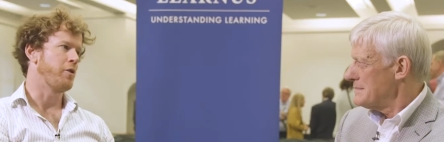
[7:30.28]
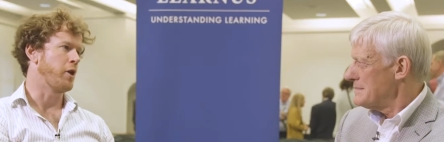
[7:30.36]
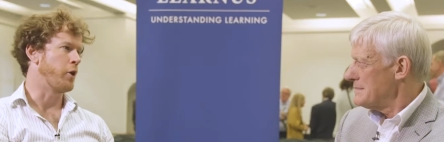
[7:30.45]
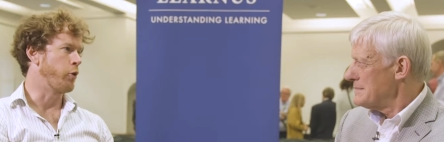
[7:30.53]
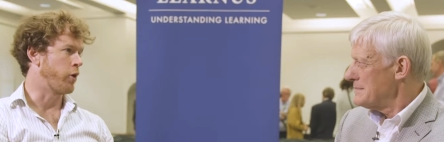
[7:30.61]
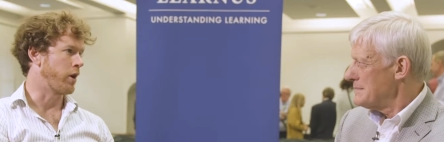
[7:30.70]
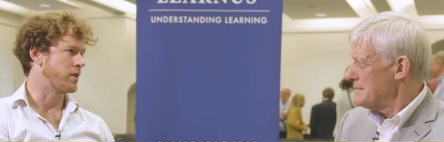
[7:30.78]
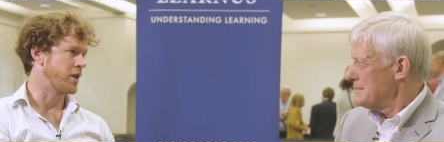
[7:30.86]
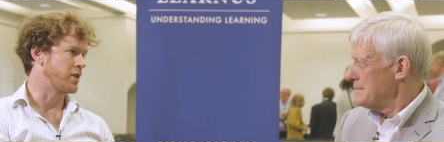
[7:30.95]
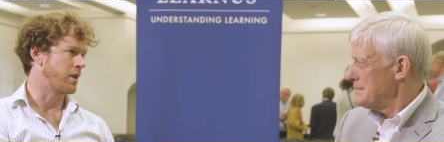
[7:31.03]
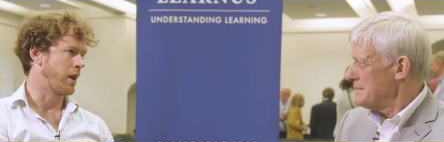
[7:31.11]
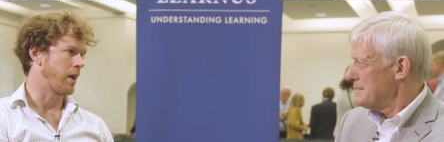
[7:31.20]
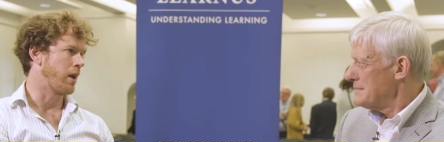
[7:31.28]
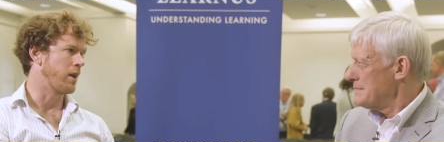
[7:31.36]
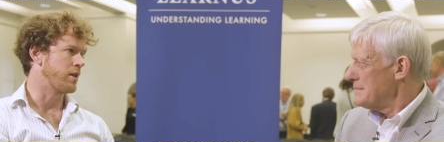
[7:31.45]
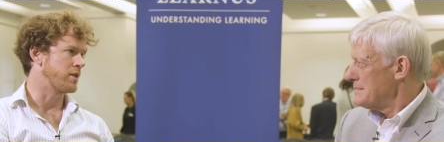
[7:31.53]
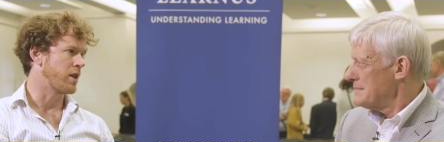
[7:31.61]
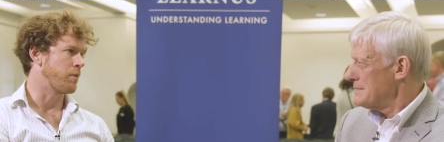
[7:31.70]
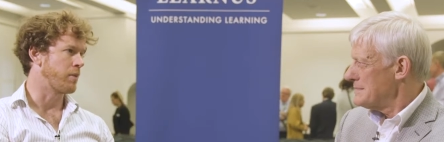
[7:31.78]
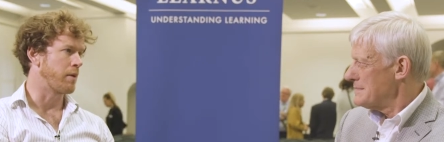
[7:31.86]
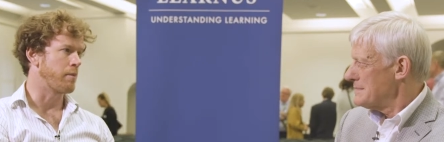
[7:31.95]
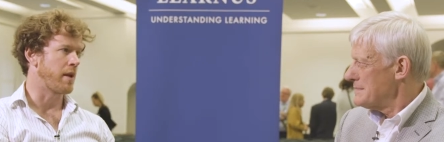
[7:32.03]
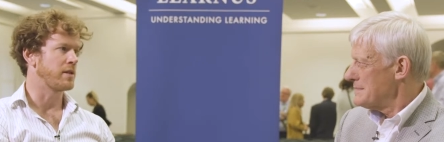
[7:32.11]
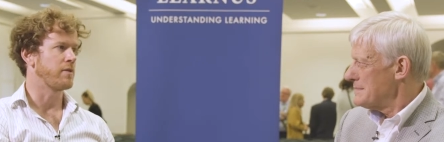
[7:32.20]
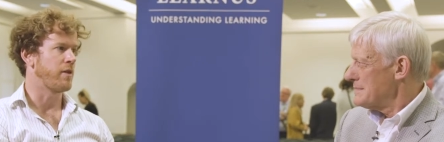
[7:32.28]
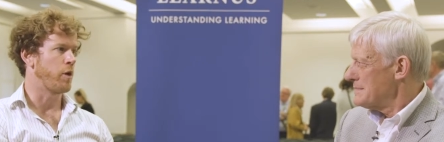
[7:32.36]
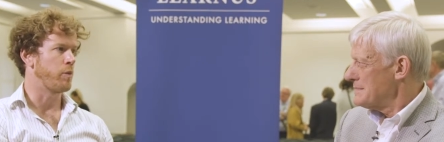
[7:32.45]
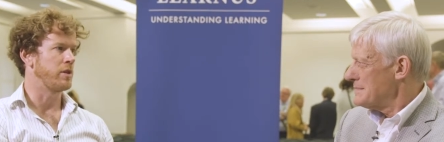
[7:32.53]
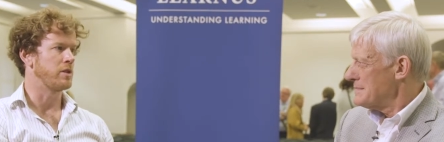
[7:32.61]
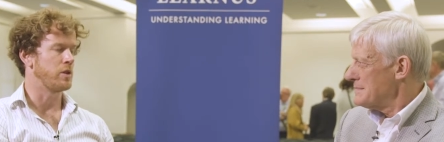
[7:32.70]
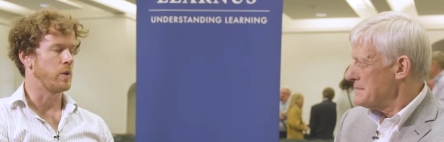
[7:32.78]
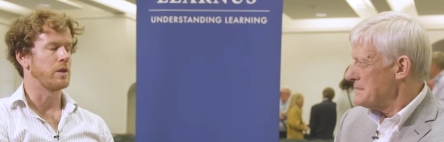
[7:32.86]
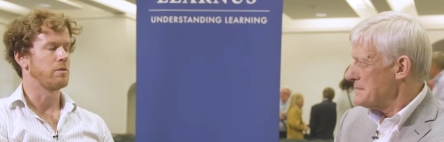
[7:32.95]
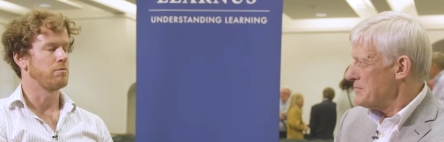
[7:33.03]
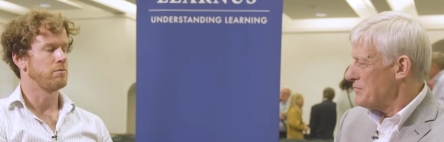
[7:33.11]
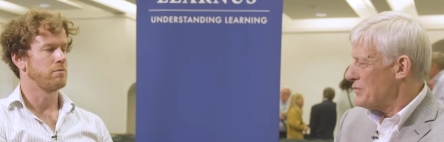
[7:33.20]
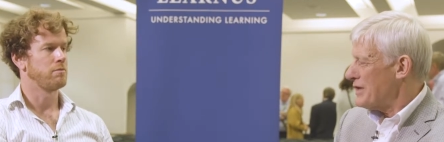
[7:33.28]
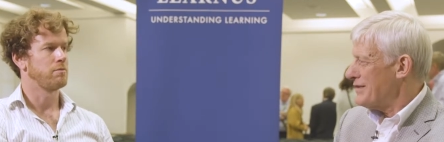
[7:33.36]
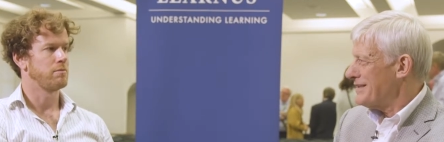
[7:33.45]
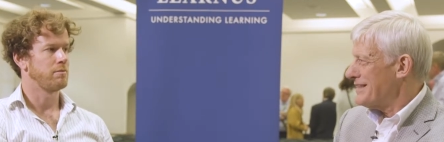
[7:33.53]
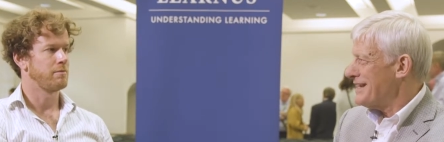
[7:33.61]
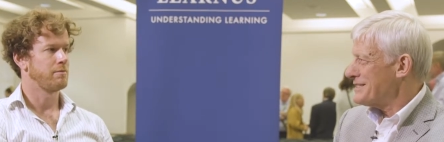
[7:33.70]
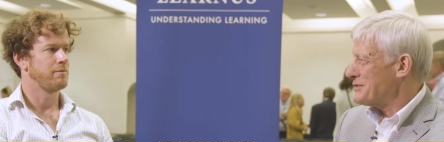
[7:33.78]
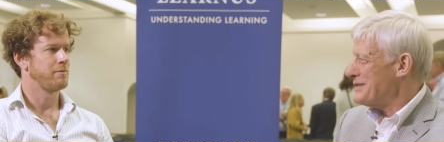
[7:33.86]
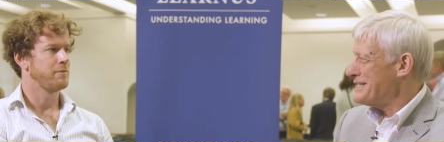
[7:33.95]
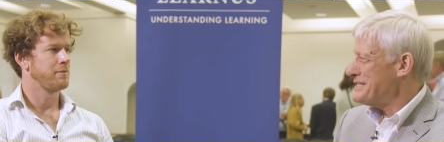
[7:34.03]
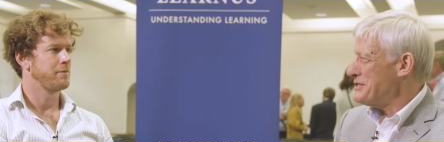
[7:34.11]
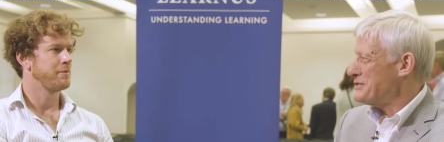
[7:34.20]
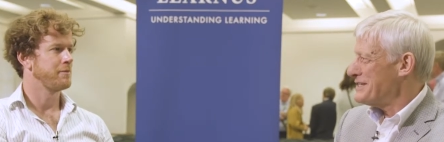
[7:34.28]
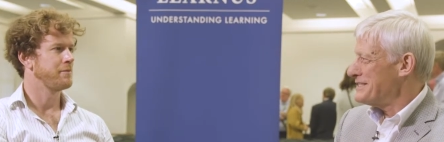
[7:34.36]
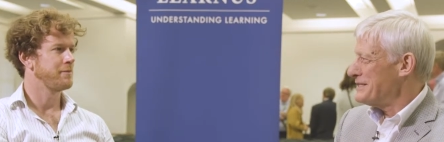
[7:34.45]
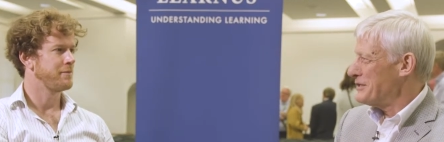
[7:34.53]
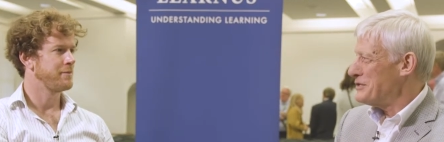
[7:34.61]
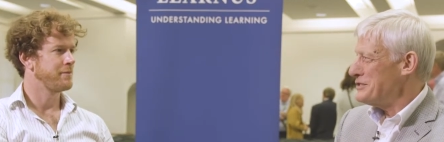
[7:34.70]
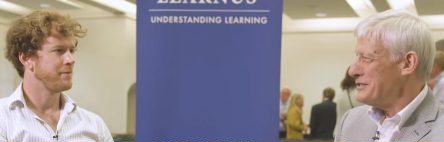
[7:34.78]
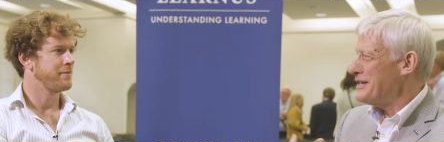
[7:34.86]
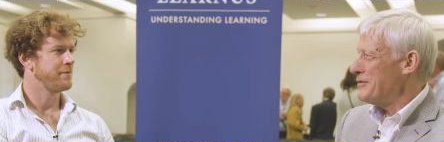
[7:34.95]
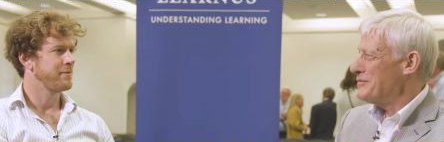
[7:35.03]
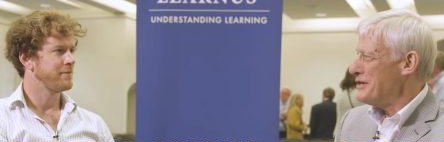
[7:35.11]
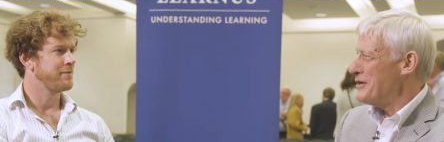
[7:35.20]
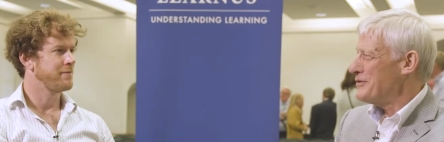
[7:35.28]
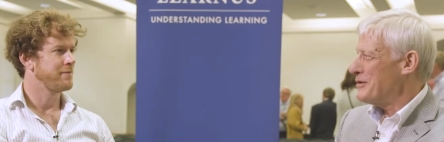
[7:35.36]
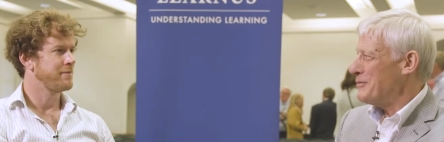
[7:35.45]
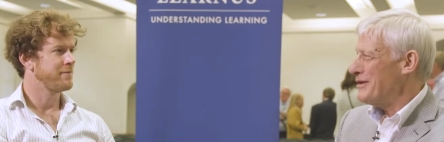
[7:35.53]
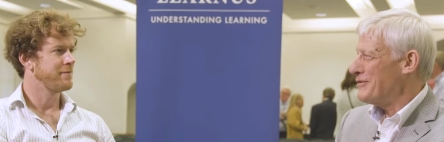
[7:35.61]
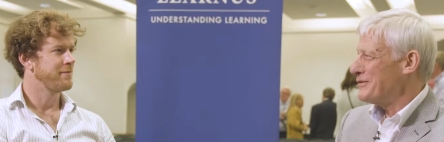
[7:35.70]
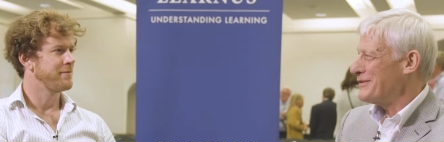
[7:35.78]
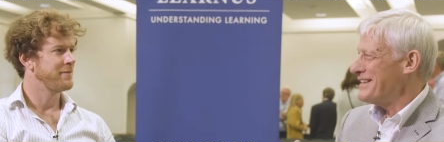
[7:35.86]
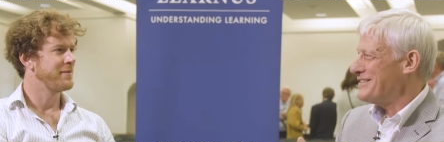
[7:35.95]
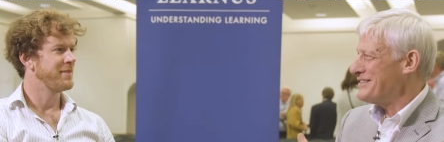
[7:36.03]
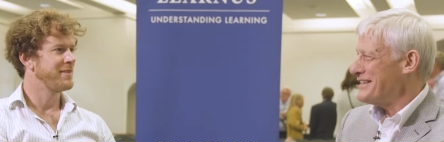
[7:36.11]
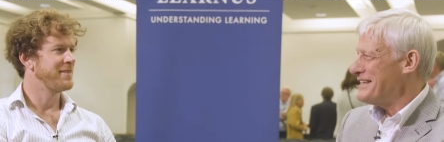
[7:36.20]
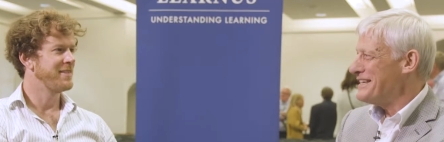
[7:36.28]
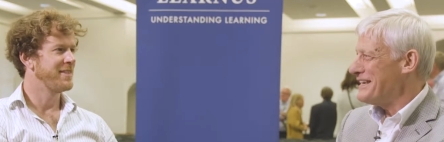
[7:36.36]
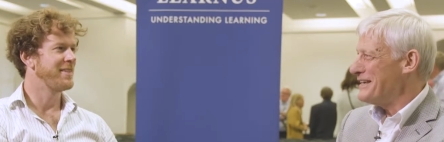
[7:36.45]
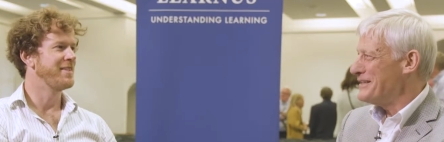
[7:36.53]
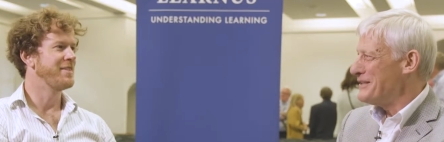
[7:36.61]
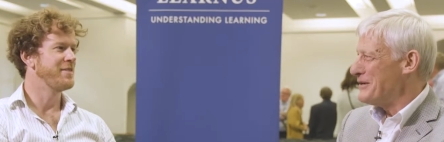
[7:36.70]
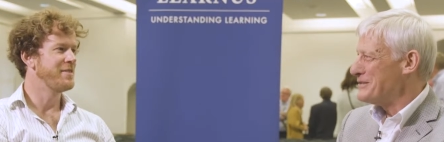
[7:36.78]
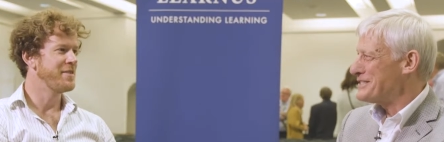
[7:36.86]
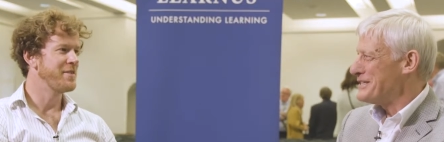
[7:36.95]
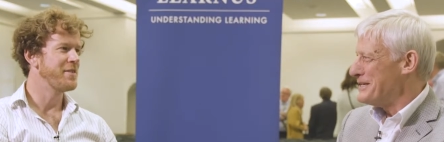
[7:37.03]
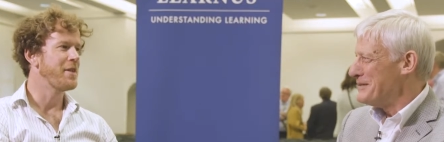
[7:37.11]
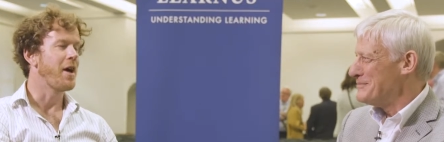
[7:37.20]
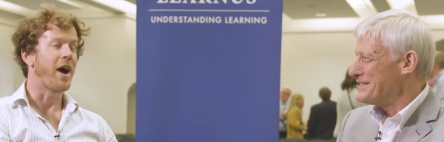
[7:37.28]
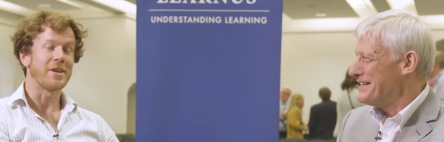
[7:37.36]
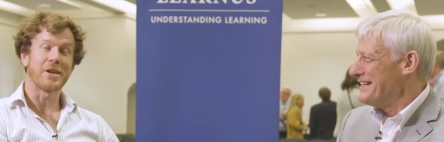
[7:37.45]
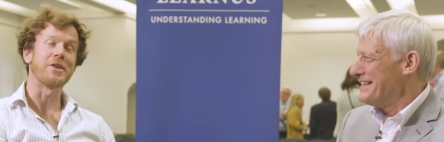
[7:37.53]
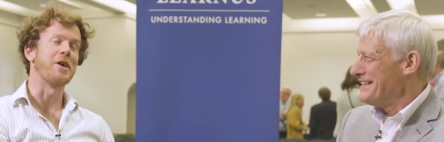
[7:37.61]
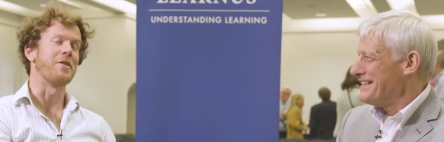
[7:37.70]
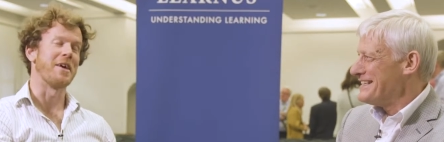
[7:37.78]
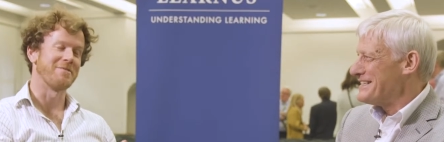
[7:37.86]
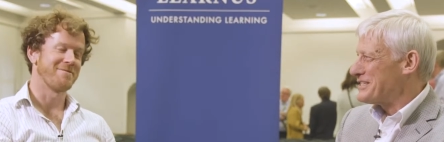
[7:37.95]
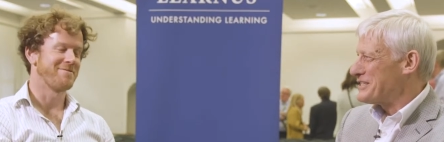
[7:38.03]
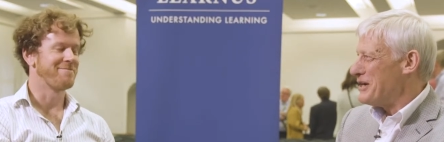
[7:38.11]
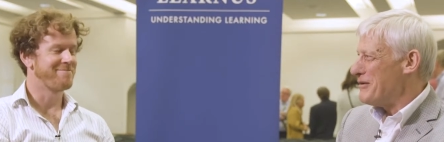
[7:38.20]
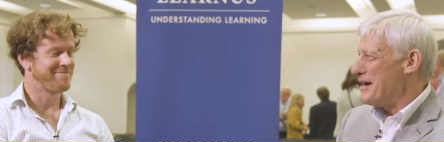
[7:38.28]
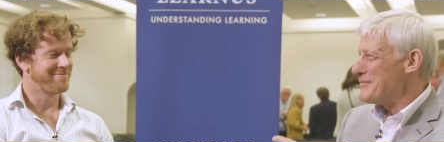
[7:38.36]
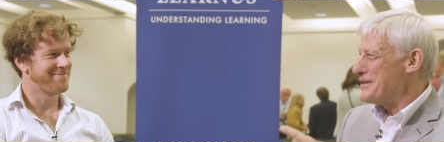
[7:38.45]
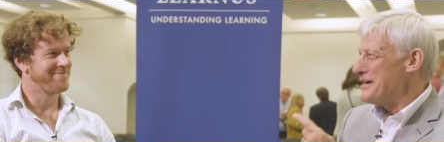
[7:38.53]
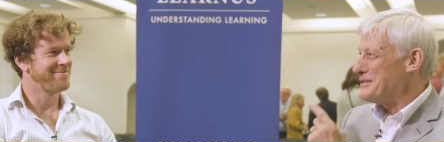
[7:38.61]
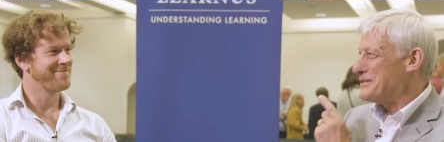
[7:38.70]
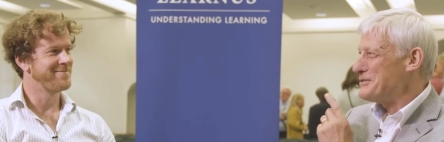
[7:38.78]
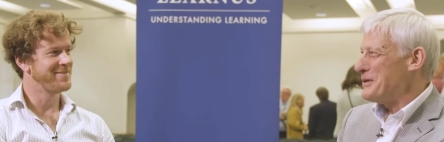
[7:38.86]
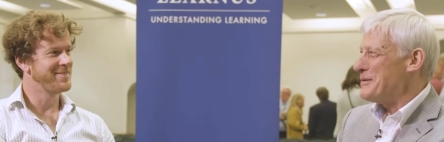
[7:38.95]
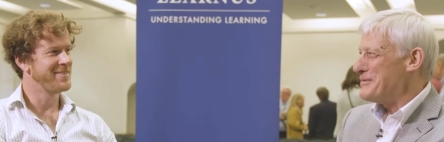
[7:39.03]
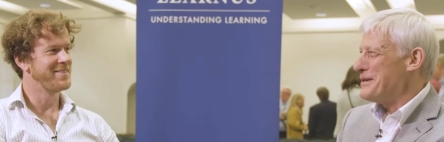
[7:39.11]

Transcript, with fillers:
Speaker 1: that an organisation like Learnus can be a massive help in doing.
Speaker 2: You know, that's quite interesting, because you don't know that we're already thinking in those terms.
Speaker 1: I don't know
Speaker 2: that. So I'm going to drop